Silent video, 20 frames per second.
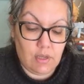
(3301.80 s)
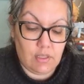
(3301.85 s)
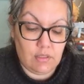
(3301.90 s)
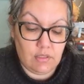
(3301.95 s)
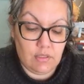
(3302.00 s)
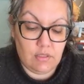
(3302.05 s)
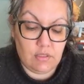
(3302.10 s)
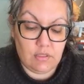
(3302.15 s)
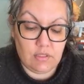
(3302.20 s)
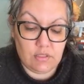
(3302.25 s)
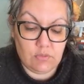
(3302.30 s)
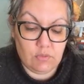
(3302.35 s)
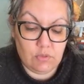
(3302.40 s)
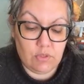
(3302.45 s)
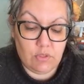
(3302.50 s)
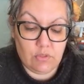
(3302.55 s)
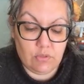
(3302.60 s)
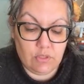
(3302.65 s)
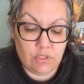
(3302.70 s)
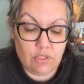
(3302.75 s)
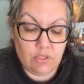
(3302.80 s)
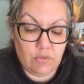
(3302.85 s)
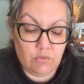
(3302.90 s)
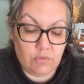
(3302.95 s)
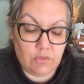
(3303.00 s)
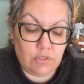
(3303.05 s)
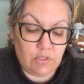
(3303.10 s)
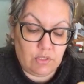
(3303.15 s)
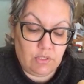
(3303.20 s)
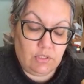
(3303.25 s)
I think this will go cute
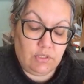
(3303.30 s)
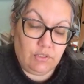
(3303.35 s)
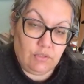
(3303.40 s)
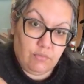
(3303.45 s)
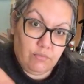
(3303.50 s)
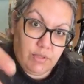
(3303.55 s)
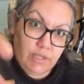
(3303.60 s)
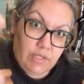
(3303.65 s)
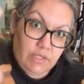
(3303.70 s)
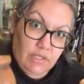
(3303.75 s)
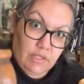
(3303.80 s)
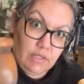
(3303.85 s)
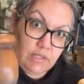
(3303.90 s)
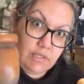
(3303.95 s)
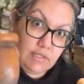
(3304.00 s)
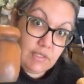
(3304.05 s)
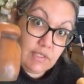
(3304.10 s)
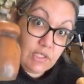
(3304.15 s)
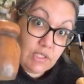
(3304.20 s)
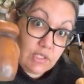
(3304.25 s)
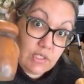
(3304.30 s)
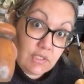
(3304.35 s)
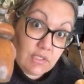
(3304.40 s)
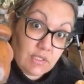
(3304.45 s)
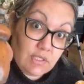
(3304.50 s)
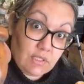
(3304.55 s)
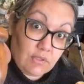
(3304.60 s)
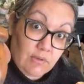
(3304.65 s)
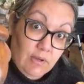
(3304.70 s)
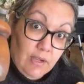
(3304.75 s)
with our little bunny. This is just
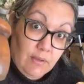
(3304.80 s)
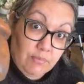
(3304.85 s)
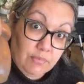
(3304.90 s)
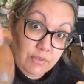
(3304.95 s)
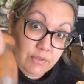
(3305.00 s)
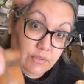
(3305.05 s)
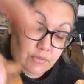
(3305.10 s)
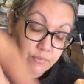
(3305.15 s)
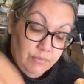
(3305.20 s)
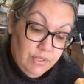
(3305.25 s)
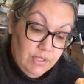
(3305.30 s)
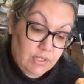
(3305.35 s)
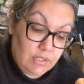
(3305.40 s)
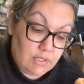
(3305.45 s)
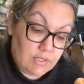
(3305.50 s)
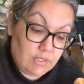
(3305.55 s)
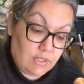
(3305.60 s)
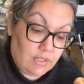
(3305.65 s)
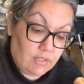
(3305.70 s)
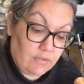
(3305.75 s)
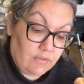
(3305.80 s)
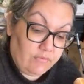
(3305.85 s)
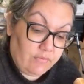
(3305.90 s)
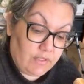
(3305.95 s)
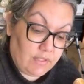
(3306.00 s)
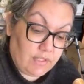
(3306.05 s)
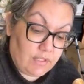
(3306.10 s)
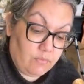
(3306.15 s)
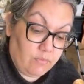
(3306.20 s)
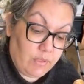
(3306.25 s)
a scrap little piece of
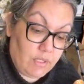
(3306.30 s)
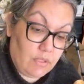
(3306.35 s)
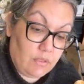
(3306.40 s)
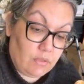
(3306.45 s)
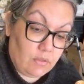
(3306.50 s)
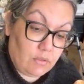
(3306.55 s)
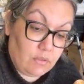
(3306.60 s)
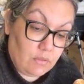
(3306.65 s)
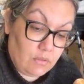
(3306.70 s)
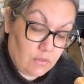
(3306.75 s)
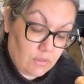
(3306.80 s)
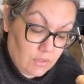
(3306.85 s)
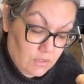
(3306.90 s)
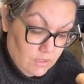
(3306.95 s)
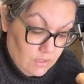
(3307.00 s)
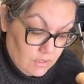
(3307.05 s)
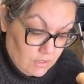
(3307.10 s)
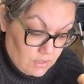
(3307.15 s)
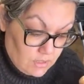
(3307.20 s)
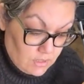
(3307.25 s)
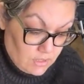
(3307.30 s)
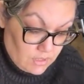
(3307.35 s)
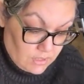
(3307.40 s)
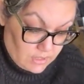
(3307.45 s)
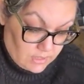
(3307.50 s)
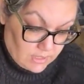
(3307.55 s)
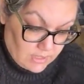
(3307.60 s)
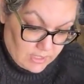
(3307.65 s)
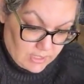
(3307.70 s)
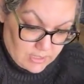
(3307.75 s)
a spindle,
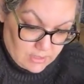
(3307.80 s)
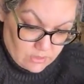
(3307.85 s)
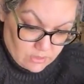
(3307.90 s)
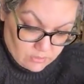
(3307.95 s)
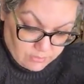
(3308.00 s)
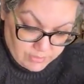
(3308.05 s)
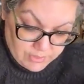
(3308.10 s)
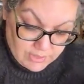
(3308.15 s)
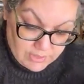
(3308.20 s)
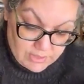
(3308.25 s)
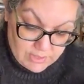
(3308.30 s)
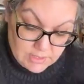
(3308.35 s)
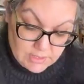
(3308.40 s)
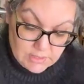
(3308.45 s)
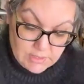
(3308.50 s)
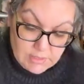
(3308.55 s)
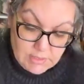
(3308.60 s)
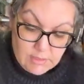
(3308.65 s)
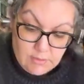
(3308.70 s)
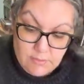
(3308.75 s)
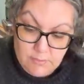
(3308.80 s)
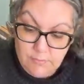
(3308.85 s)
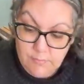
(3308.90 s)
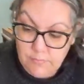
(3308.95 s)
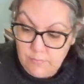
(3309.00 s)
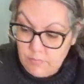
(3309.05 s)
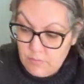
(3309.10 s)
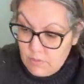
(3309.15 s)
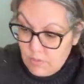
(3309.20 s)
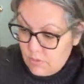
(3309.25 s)
a candle piece.
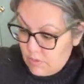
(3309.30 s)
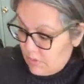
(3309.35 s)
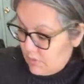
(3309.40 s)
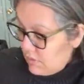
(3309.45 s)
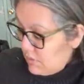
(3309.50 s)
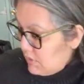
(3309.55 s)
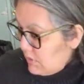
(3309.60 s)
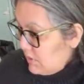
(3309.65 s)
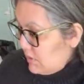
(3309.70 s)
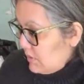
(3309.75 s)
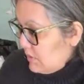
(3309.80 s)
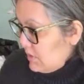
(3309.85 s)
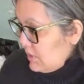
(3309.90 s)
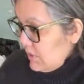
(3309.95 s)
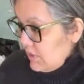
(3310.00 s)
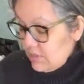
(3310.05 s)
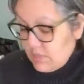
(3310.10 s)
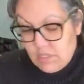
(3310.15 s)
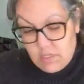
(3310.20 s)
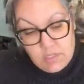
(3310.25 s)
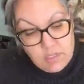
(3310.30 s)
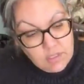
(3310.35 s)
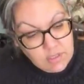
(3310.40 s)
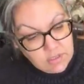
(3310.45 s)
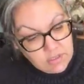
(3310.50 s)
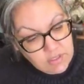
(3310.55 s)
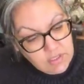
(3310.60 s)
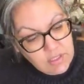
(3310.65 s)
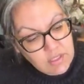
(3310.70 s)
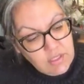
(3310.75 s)
I didn't
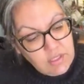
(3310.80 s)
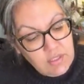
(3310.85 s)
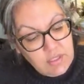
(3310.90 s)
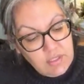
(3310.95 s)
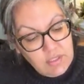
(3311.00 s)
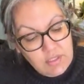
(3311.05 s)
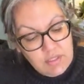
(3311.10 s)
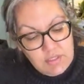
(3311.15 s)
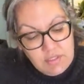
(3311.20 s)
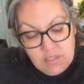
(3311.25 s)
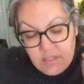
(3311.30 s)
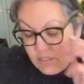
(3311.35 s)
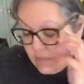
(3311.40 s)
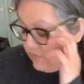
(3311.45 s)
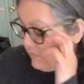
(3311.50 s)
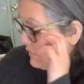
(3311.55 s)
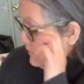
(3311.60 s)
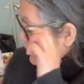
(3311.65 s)
clean the inside